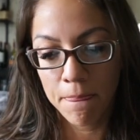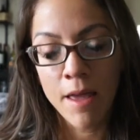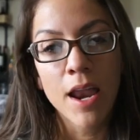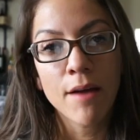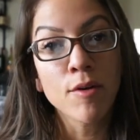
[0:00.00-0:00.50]

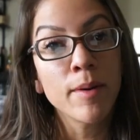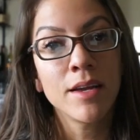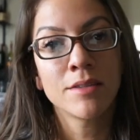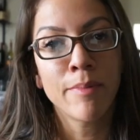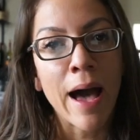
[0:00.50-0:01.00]
not
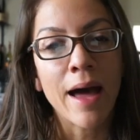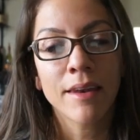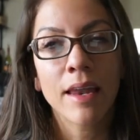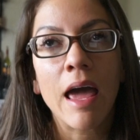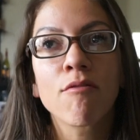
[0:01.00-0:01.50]
everybody is bad.
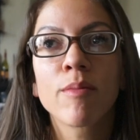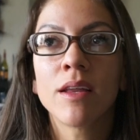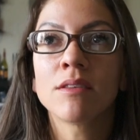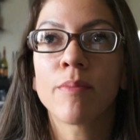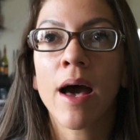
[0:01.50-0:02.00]
Not
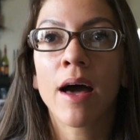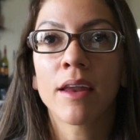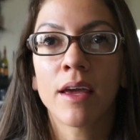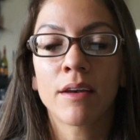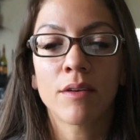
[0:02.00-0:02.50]
everybody is bad.
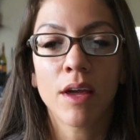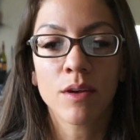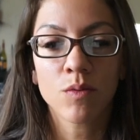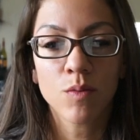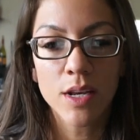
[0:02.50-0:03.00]
And,
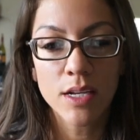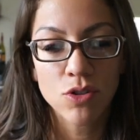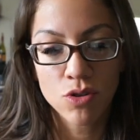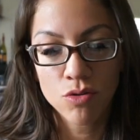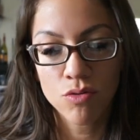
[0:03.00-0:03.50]
and we need
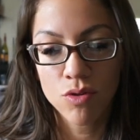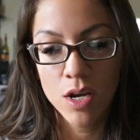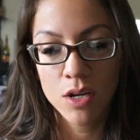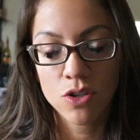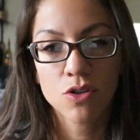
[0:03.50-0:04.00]
to
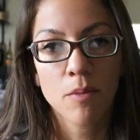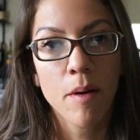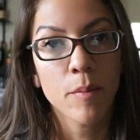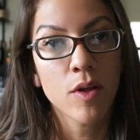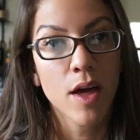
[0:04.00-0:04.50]
just
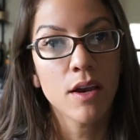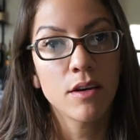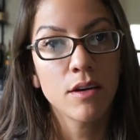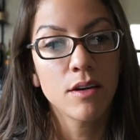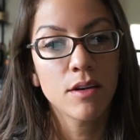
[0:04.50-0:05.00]
remember that